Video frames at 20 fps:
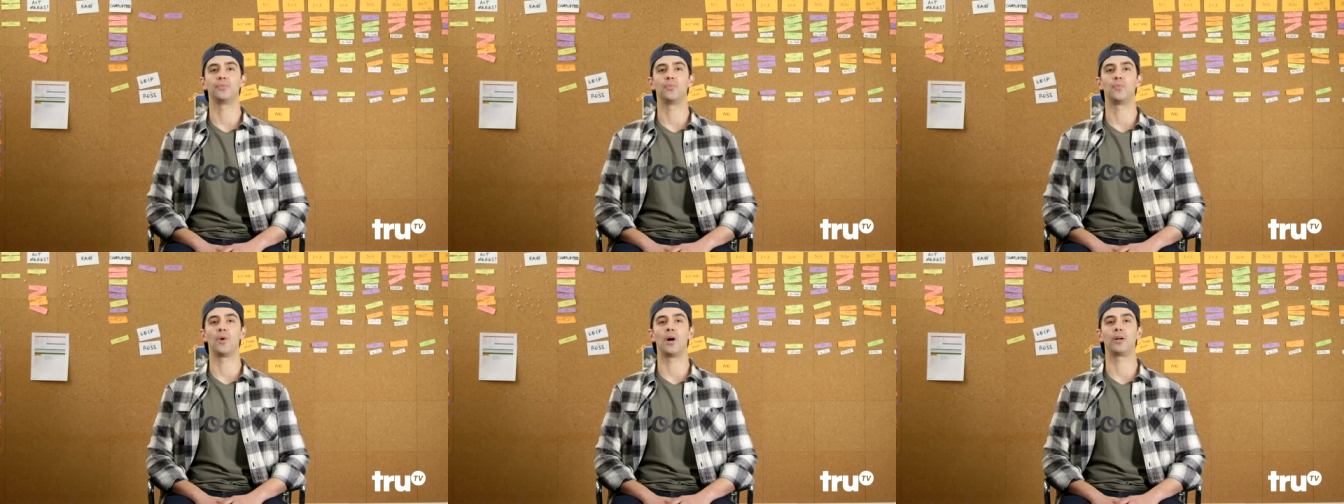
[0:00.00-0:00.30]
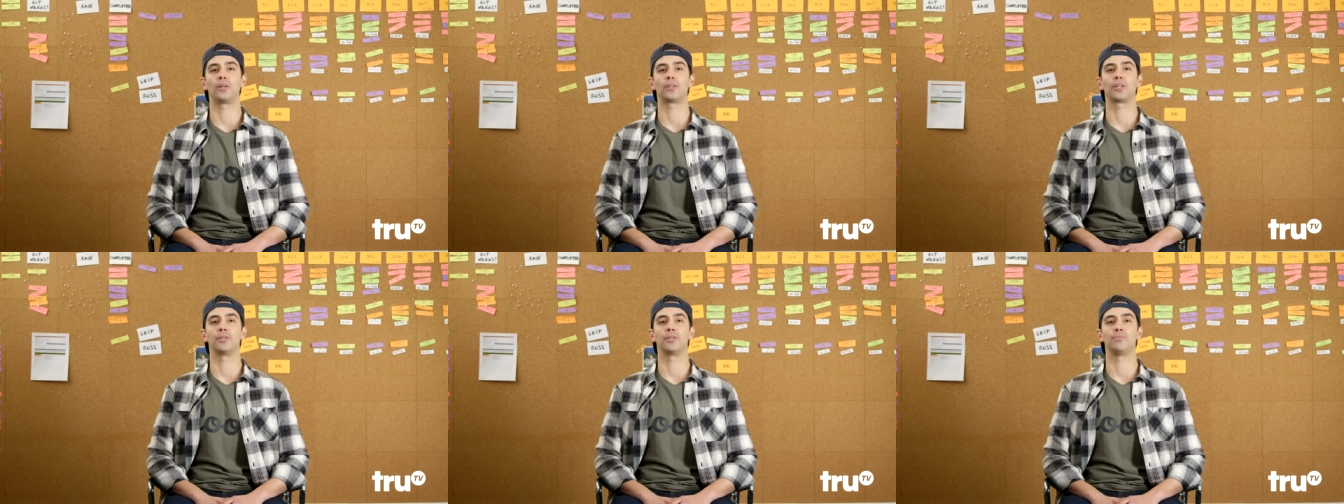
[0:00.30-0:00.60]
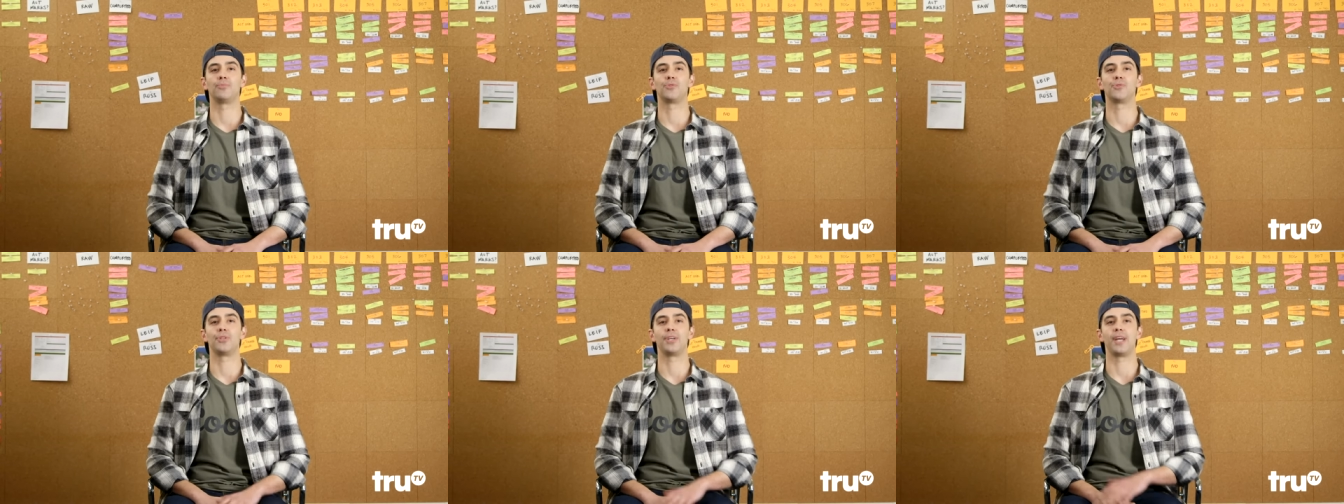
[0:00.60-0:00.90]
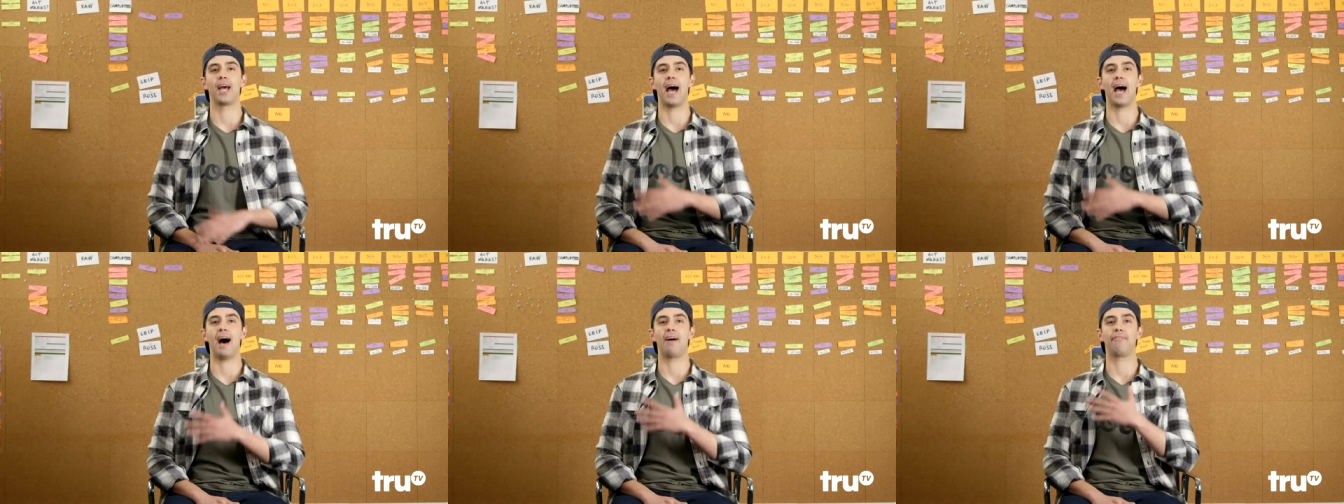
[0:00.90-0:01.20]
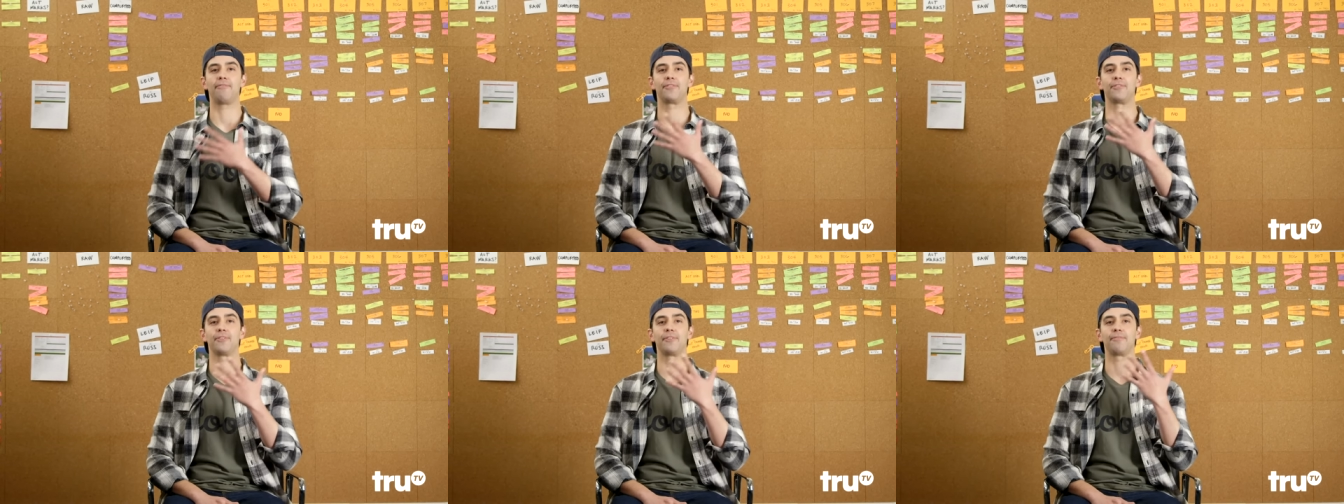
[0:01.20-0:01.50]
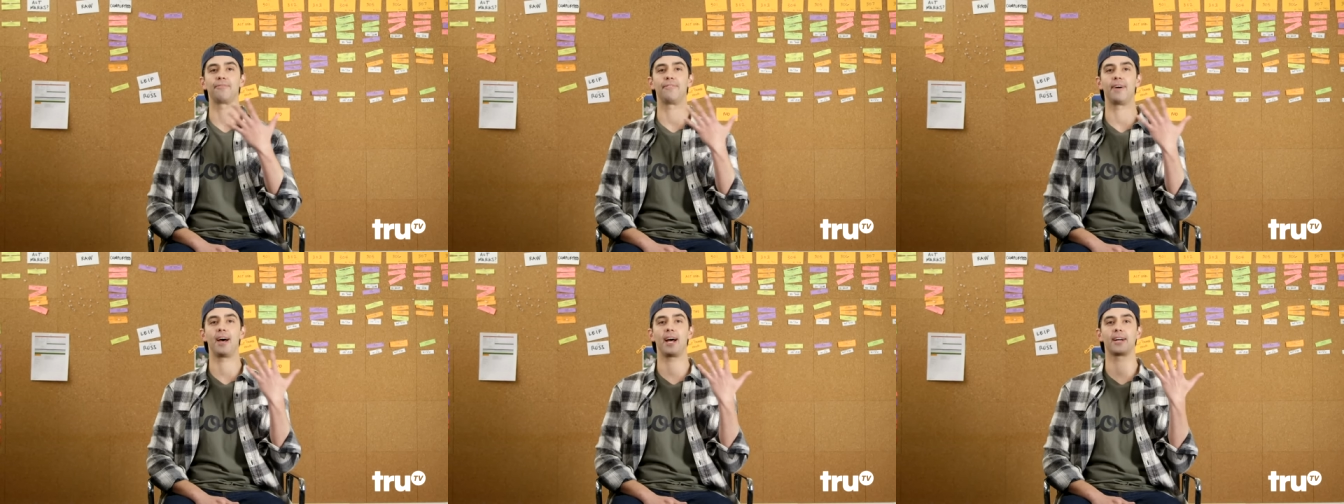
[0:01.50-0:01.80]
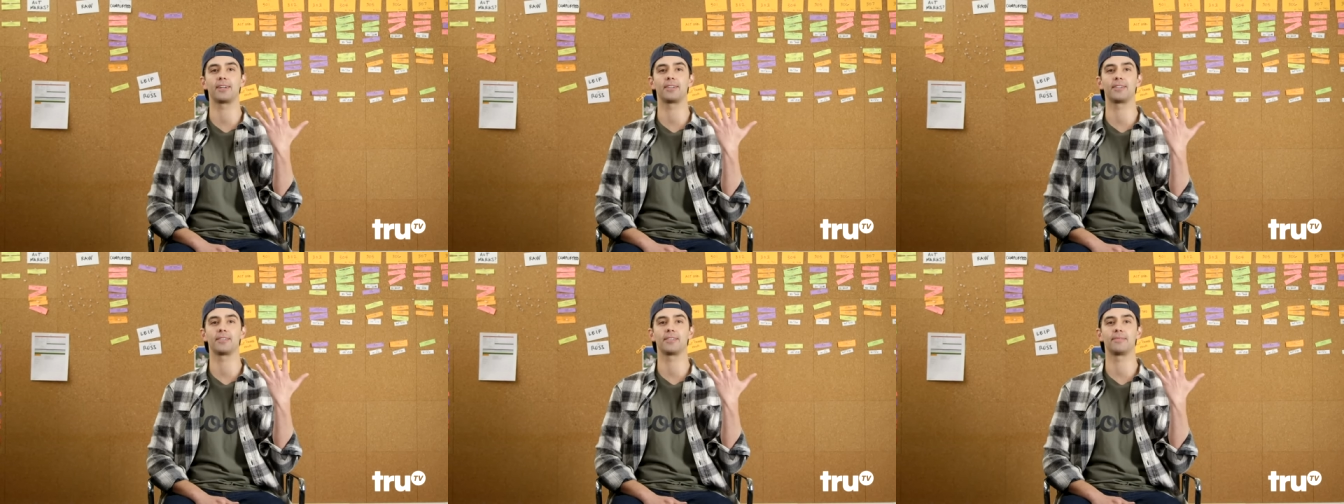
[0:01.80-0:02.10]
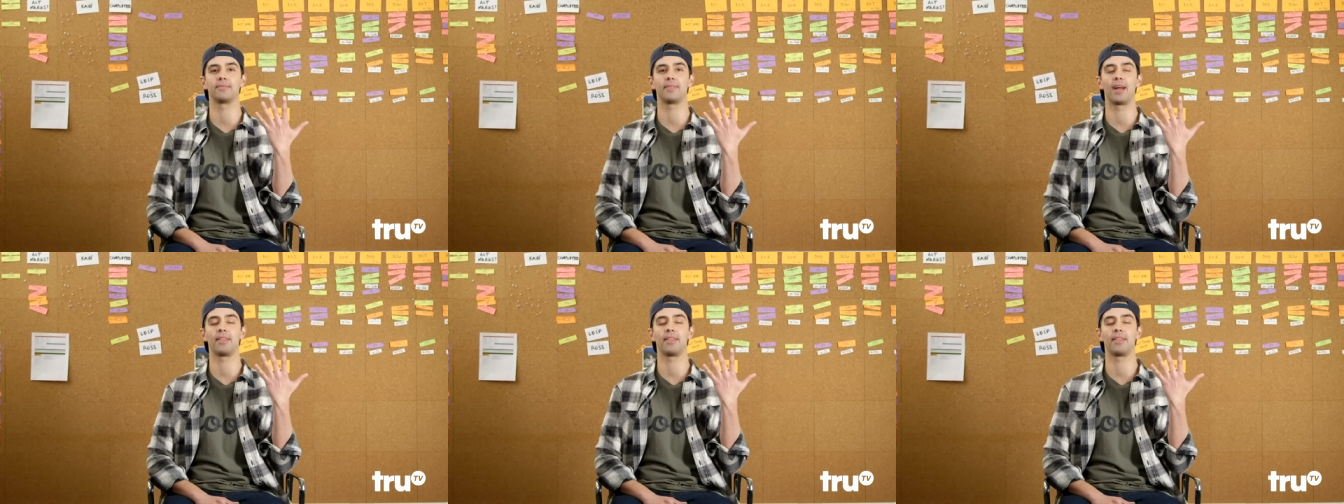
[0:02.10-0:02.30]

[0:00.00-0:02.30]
Welcome to the After Effect.